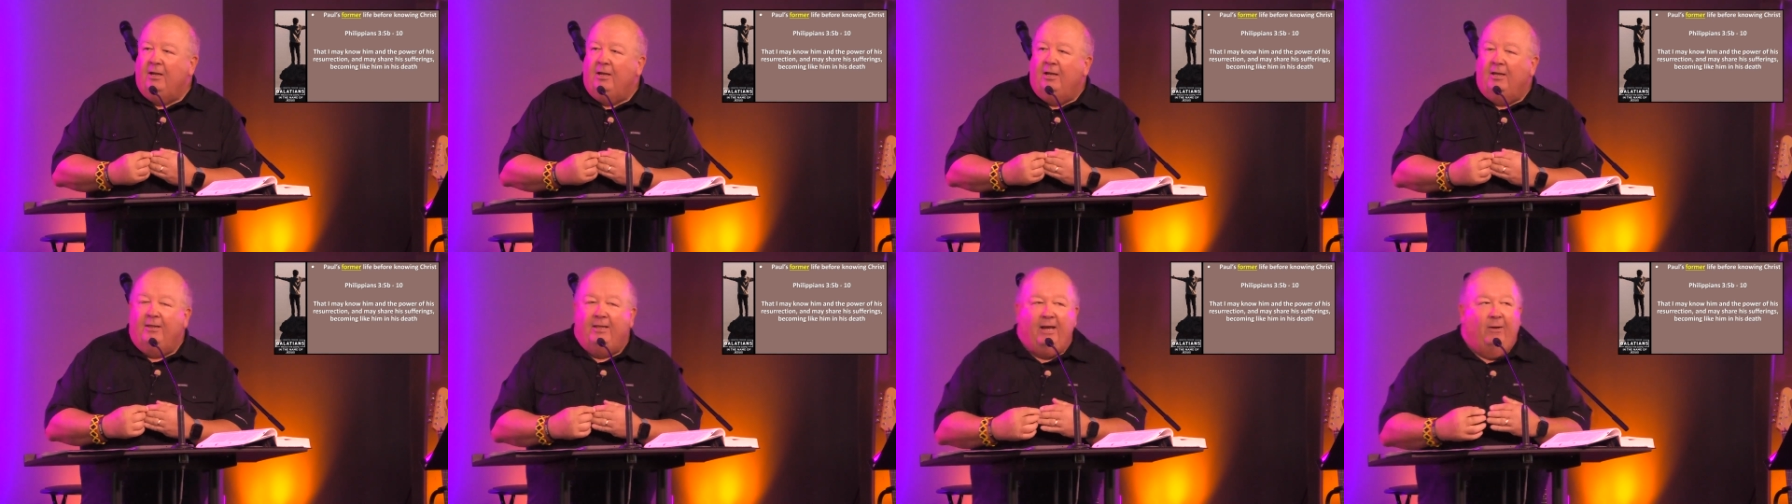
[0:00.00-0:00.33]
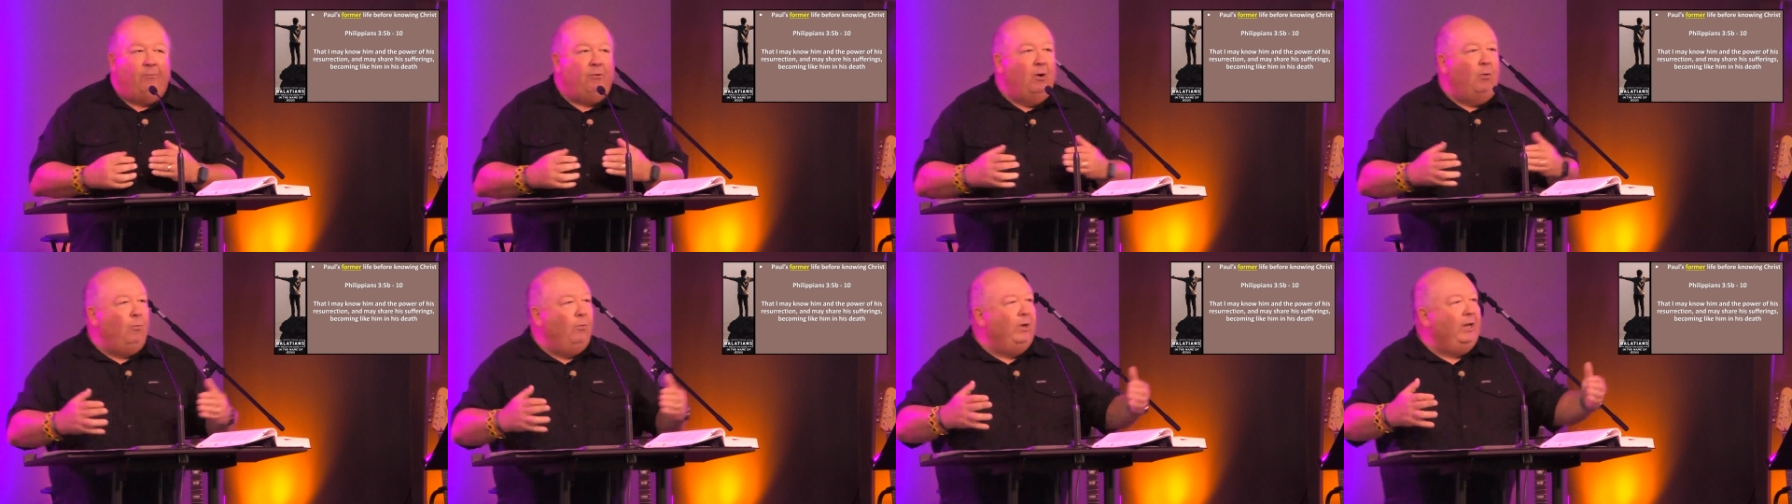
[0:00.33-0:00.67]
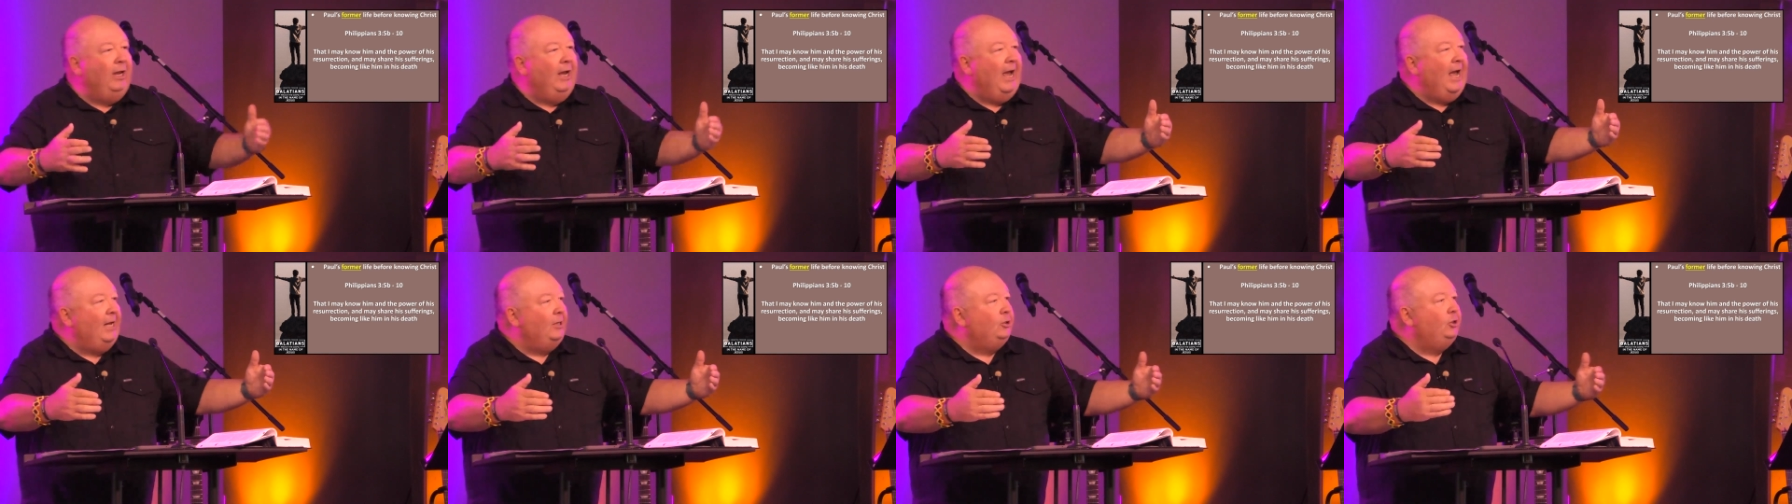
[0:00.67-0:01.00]
That when we
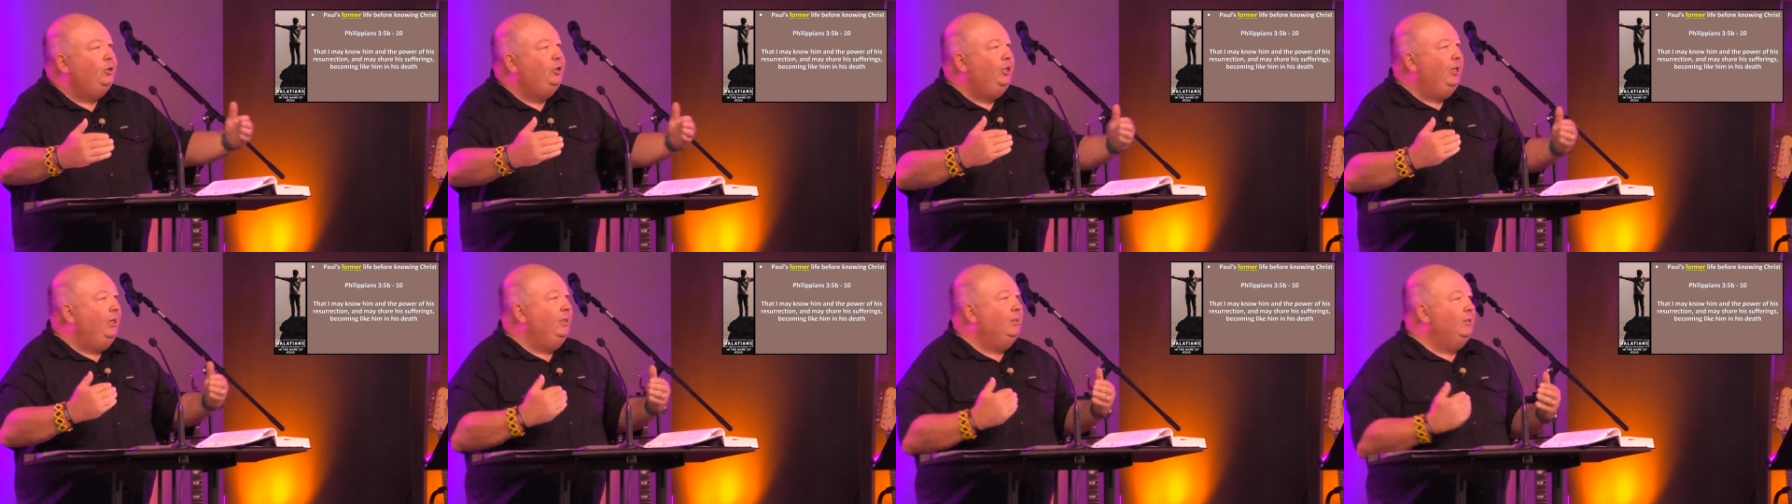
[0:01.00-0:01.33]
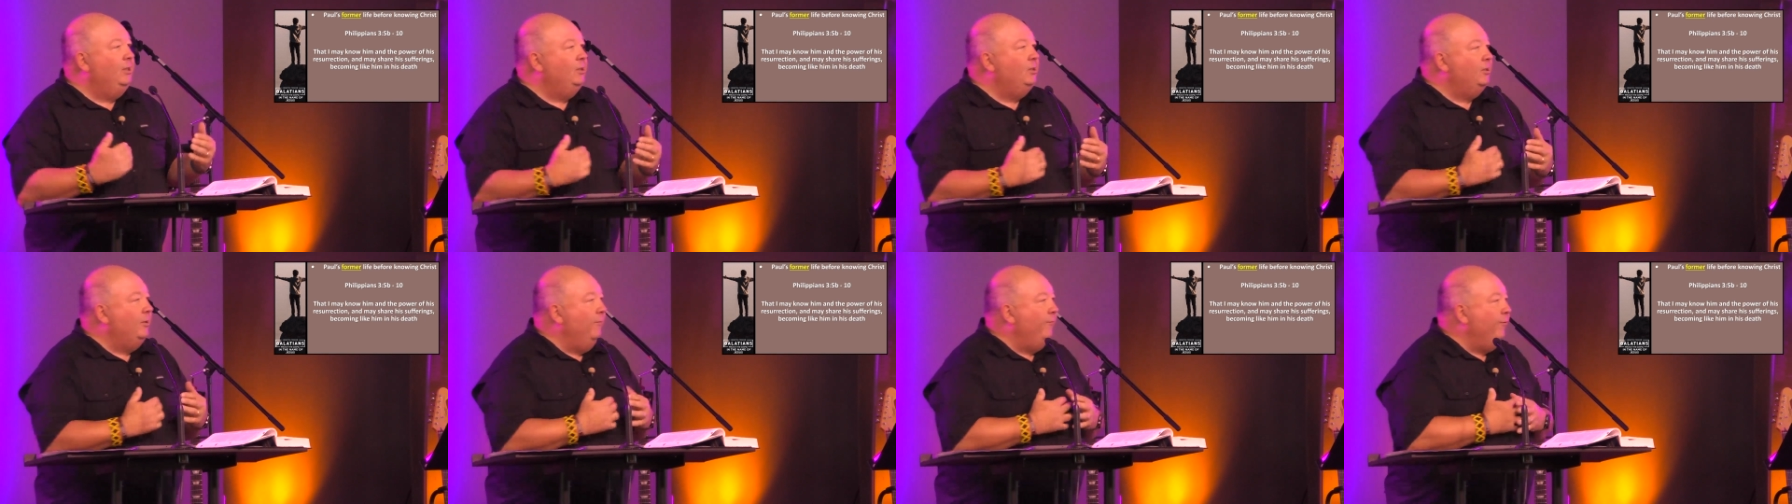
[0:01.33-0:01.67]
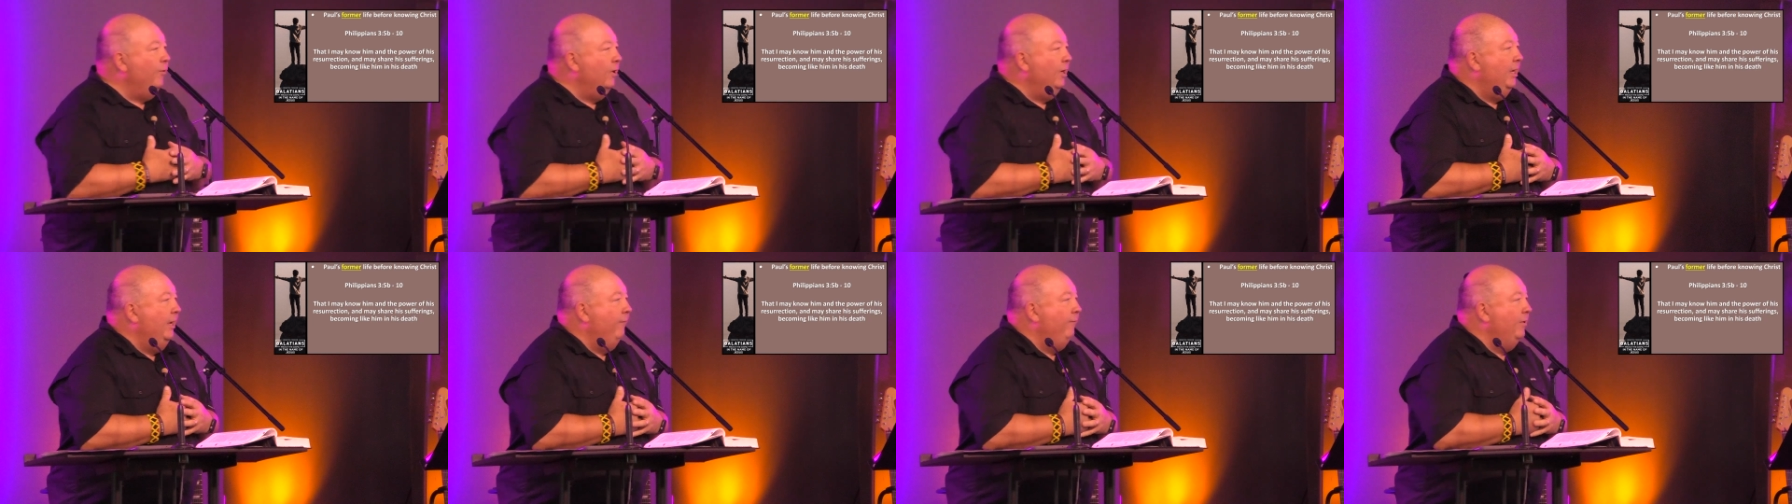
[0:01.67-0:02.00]
ask Jesus to
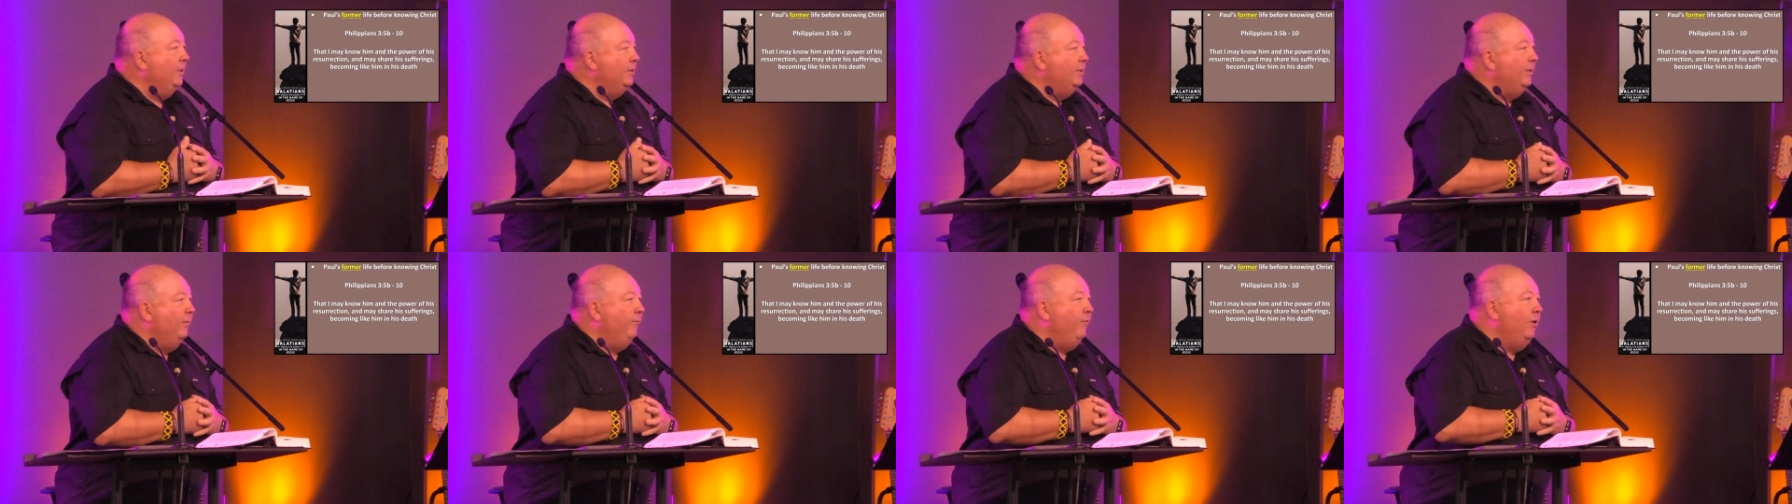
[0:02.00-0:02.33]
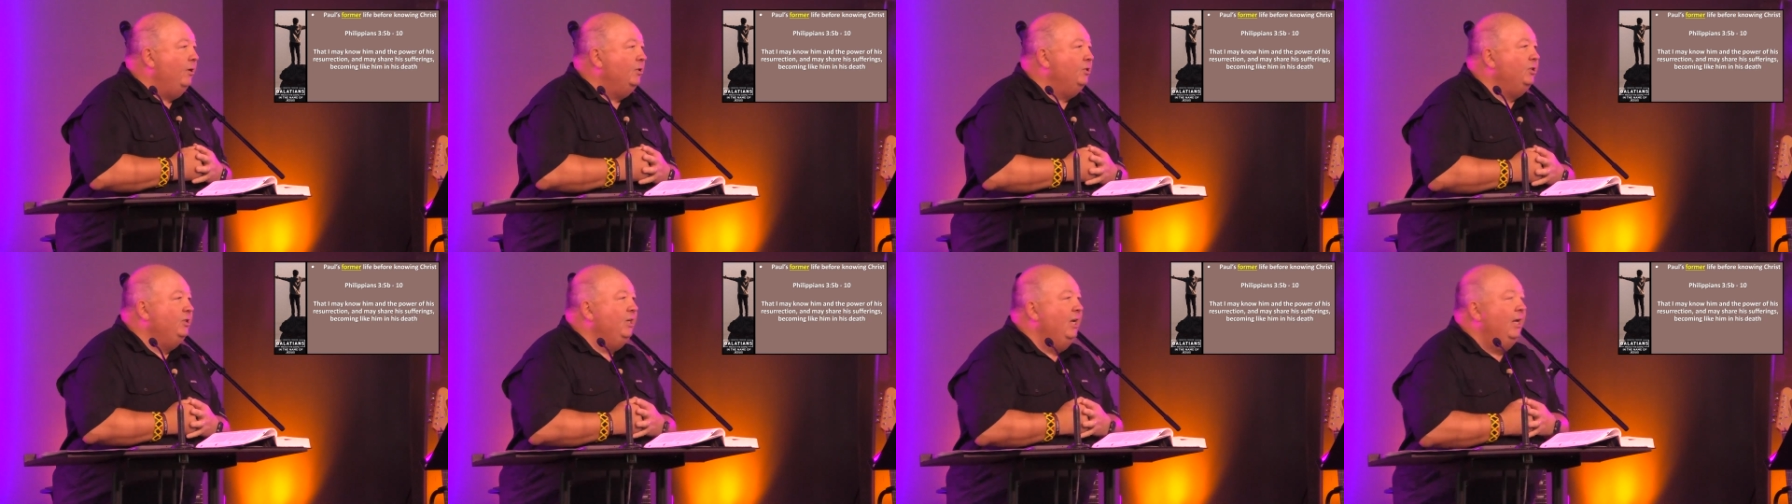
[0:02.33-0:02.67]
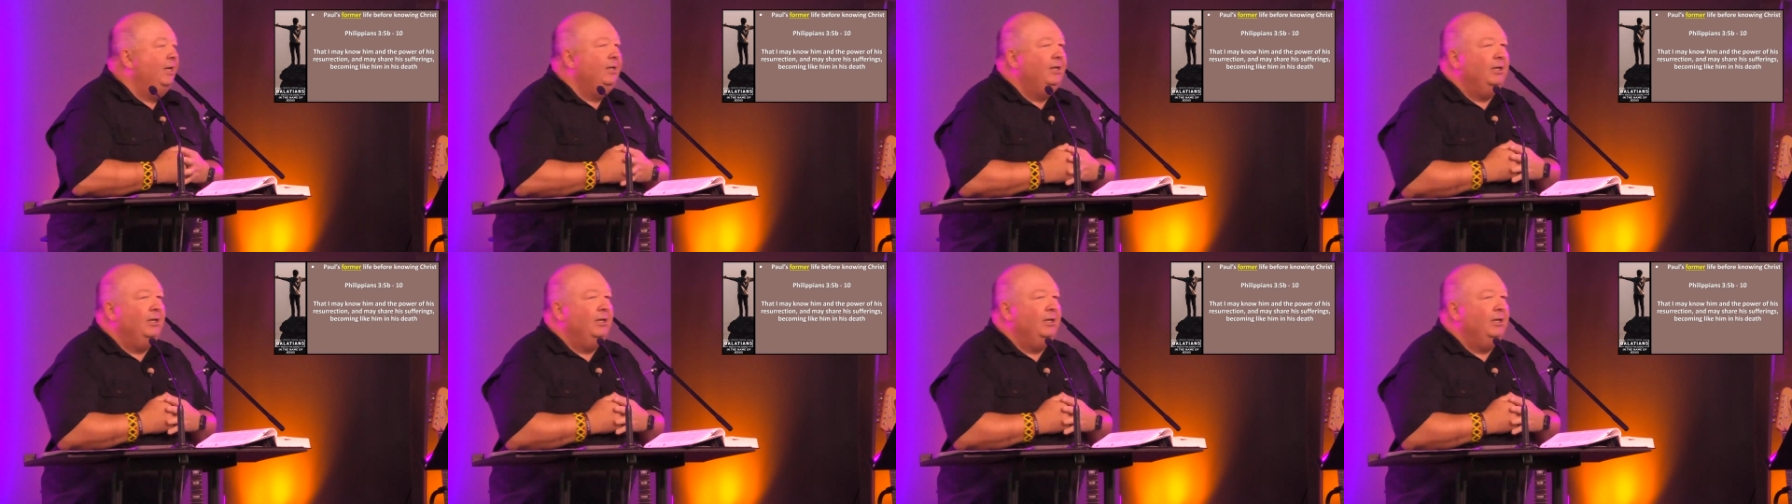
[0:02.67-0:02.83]
forgive us of our sin,